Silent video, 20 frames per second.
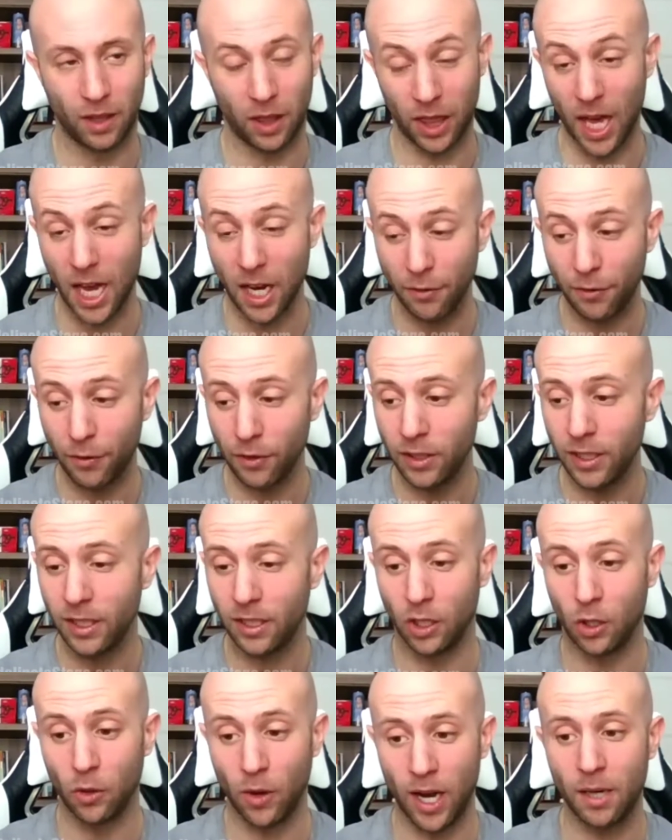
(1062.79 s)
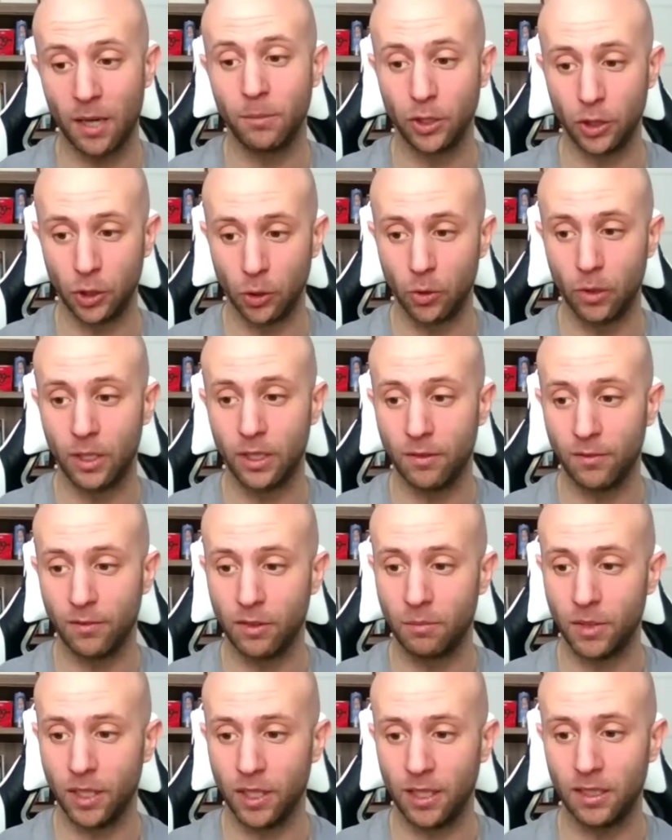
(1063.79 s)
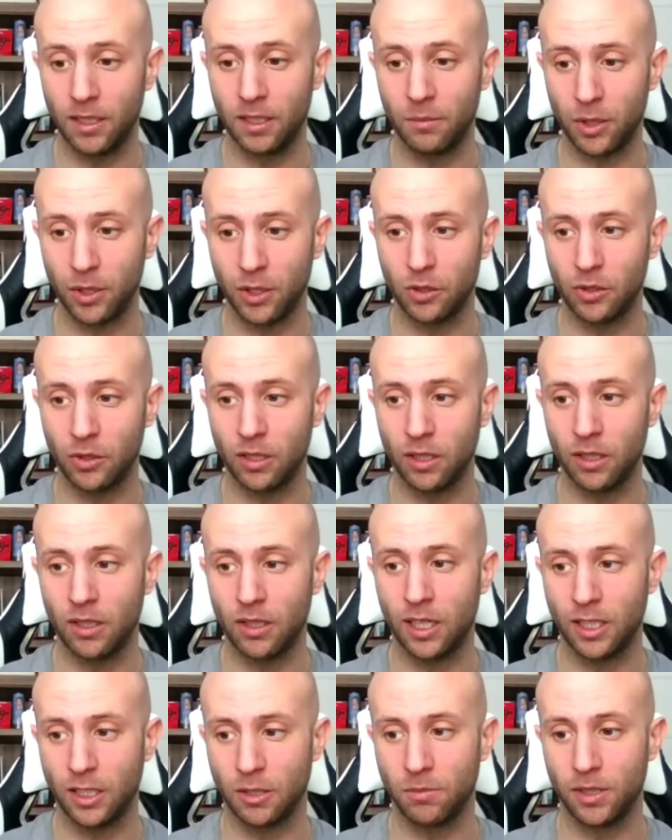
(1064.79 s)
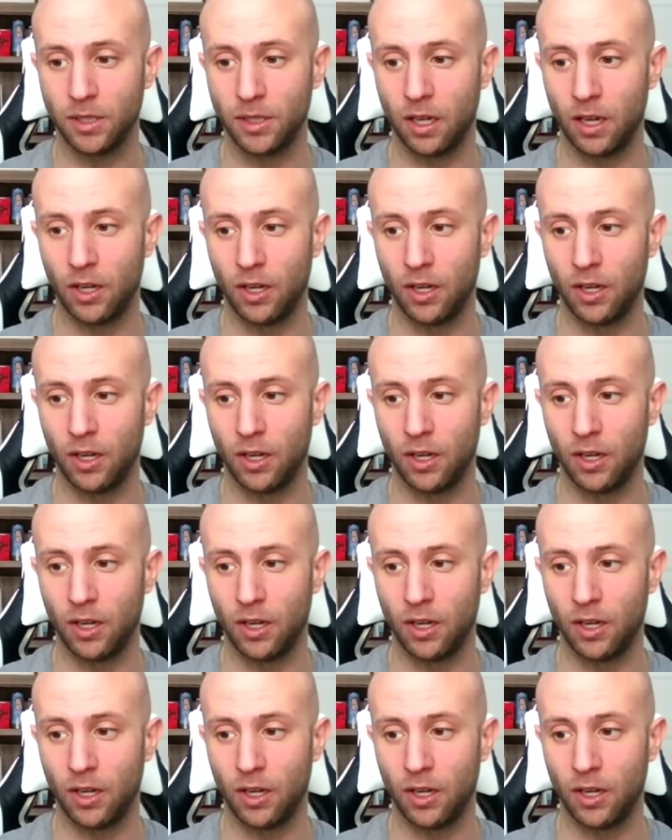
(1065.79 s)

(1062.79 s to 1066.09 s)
Thankfully, the grand majority of the media in Montreal has been